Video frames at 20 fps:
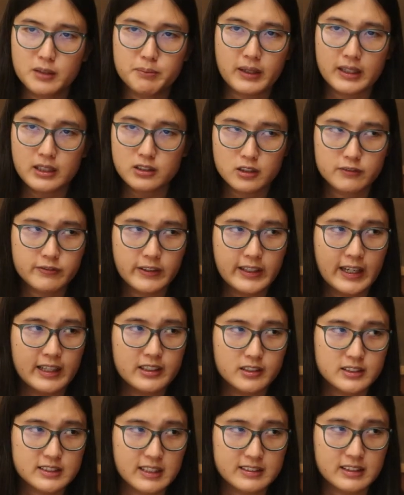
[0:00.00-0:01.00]
to make sure we
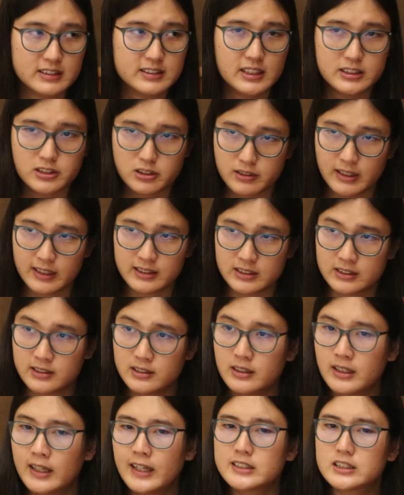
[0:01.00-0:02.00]
understand the situation.
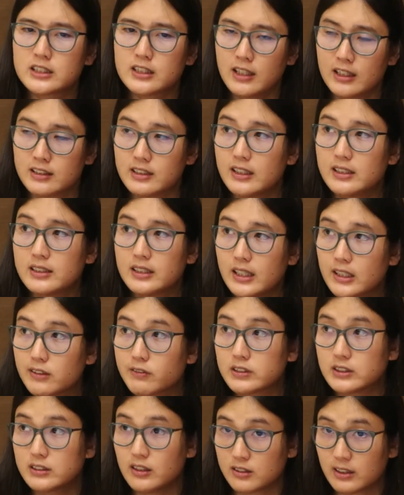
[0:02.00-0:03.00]
His account indeed
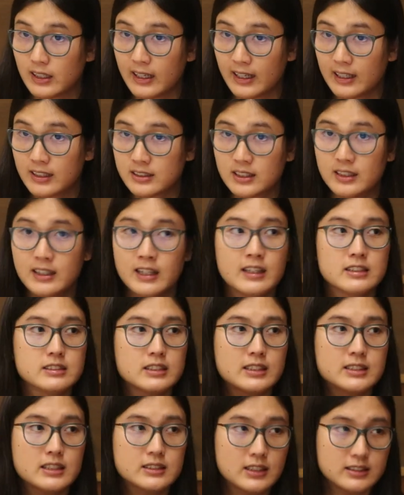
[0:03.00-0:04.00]
was not hacked.
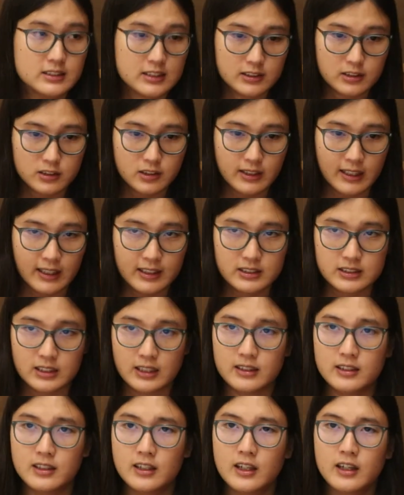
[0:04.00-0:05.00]
This is the
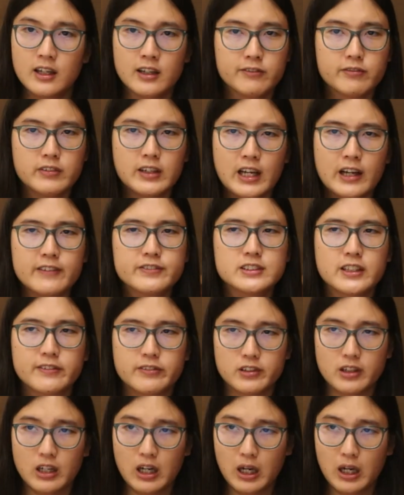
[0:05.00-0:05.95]
situation we have several